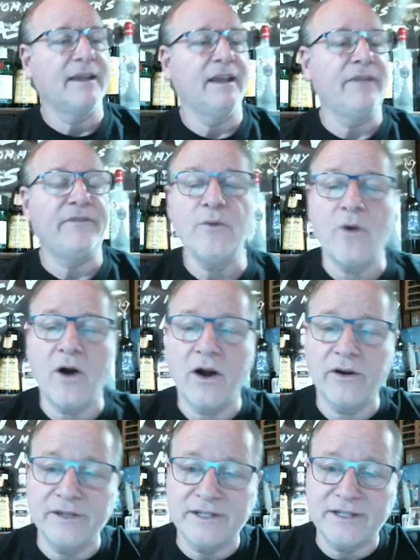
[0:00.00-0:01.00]
if you
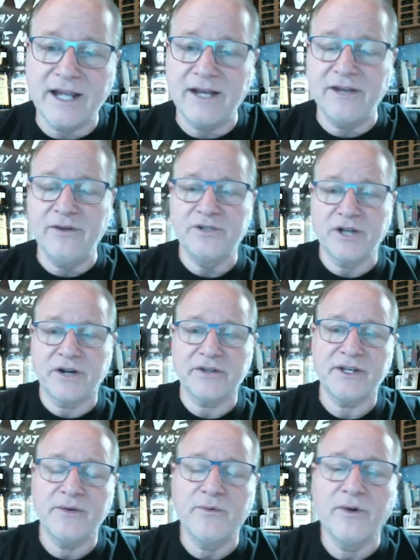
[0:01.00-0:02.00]
are in the state of New
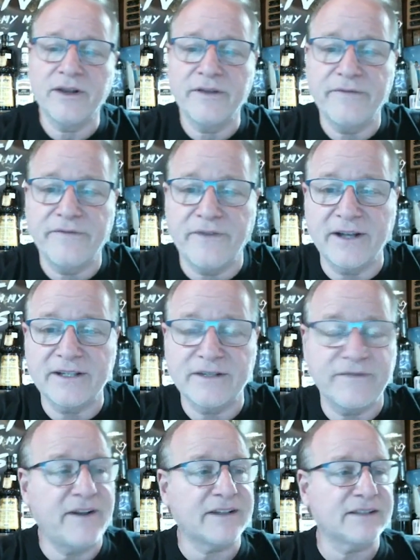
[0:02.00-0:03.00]
Jersey, one of the
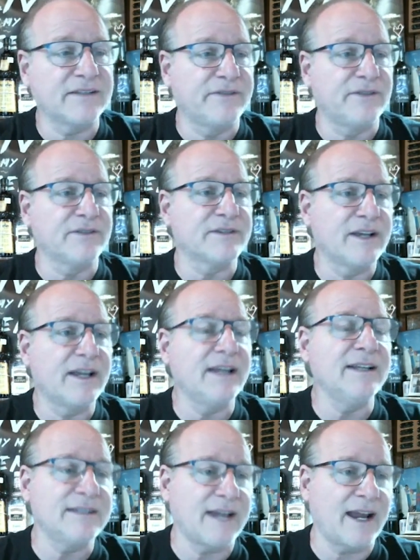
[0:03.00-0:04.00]
funnest festivals
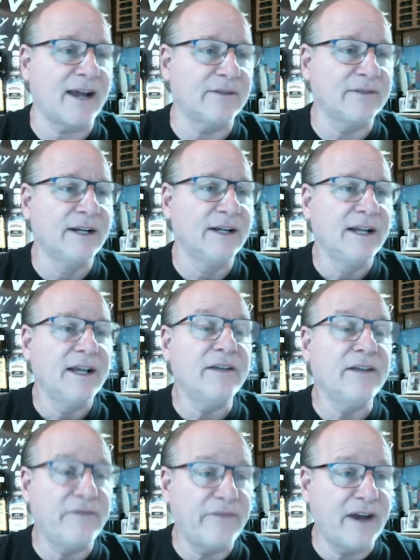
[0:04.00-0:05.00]
in town
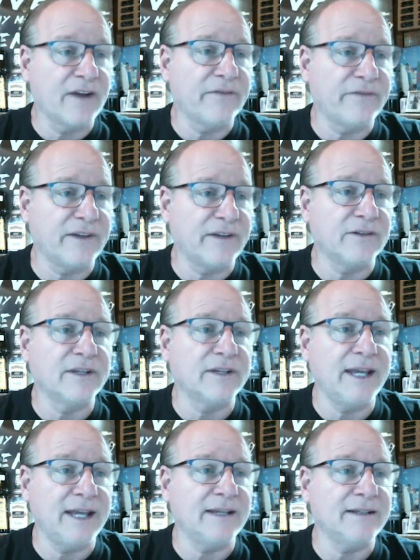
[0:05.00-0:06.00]
in Fairfield
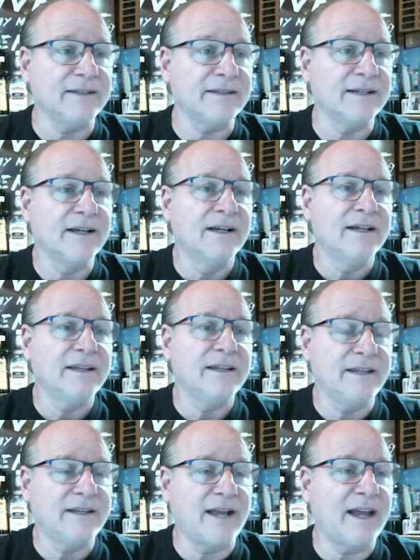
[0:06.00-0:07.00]
is
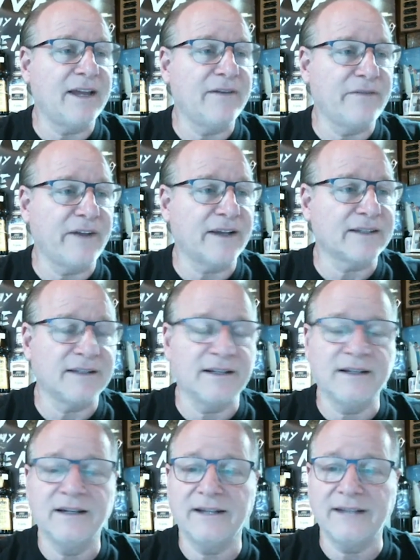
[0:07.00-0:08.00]
the Italian
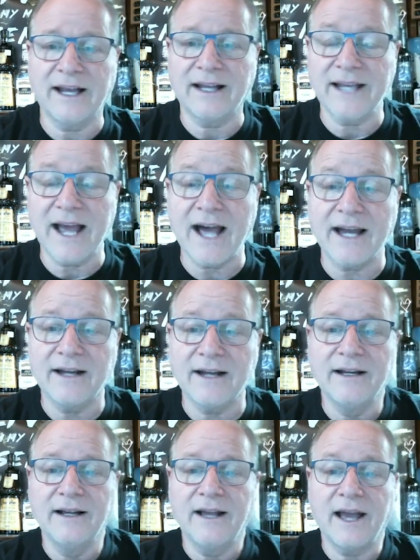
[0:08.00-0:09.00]
Festa
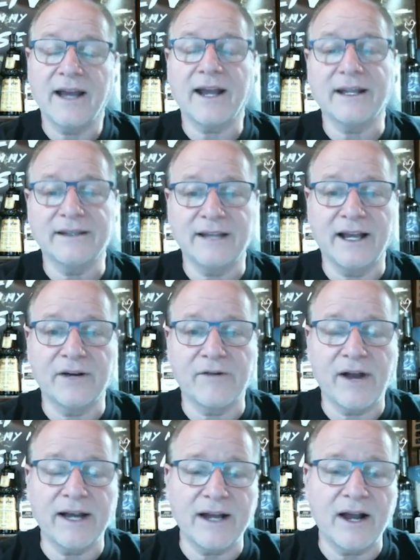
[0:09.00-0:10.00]
Italiana And I can tell you
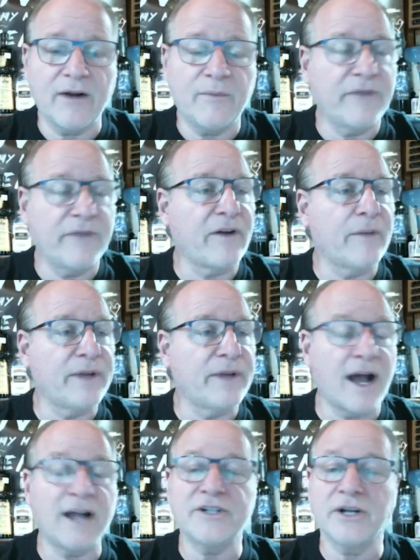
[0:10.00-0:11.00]
right now, my friend
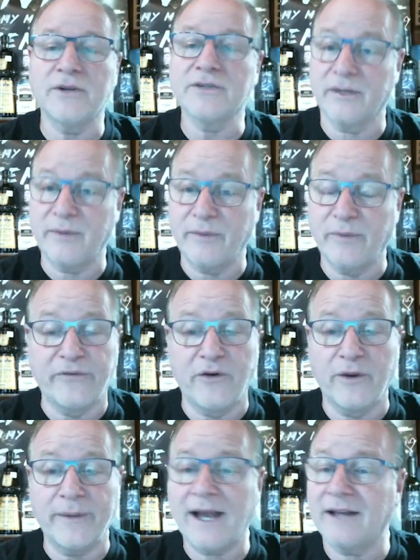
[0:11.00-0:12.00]
Biagio is going to be
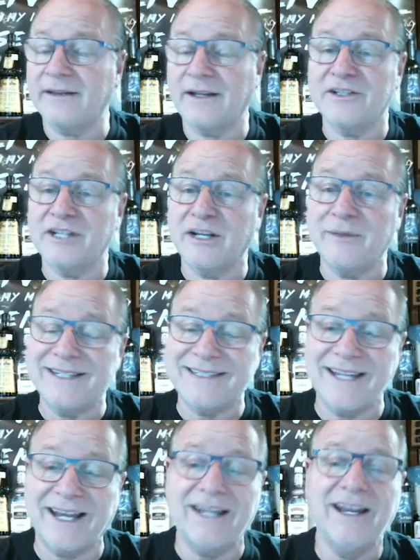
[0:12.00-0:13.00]
performing out there. He's going to be
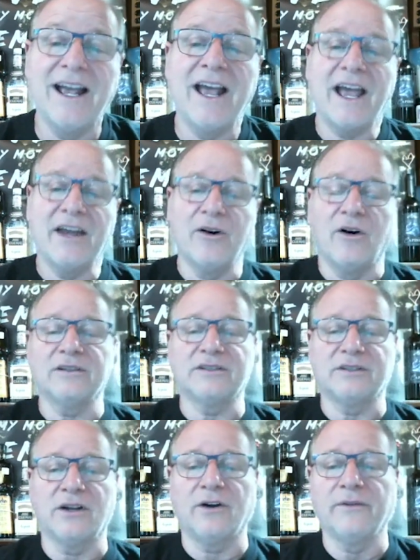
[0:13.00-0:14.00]
singing. And
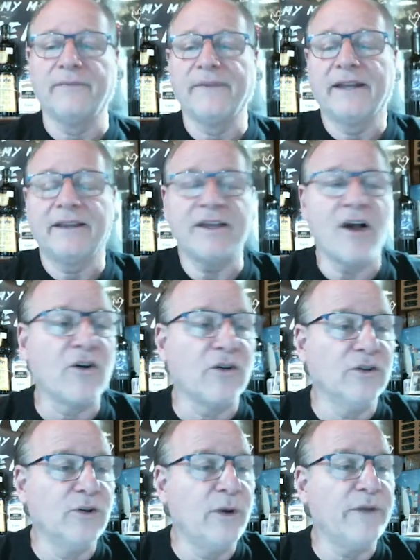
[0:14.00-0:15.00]
also, the
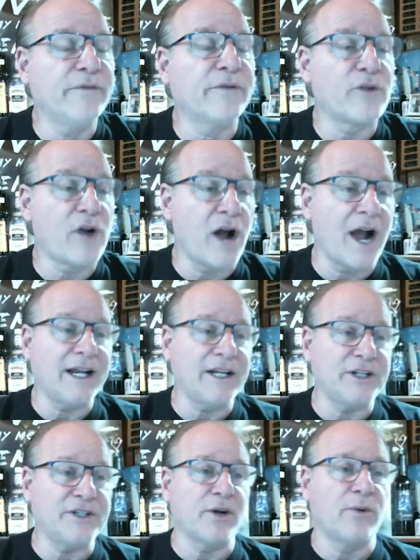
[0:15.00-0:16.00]
Uncle Louie
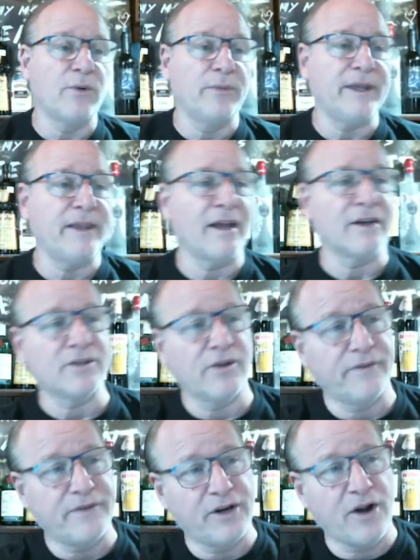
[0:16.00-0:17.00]
Variety Show will be there.
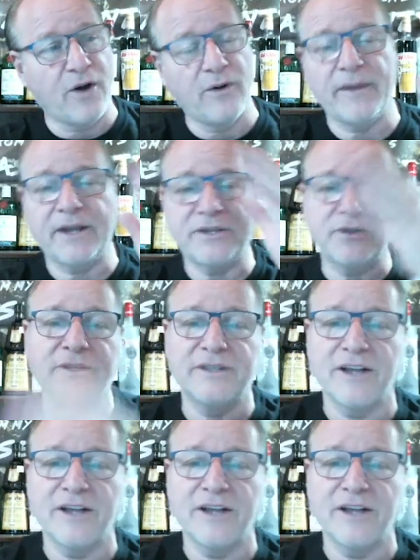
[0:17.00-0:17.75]
So if you're going, make sure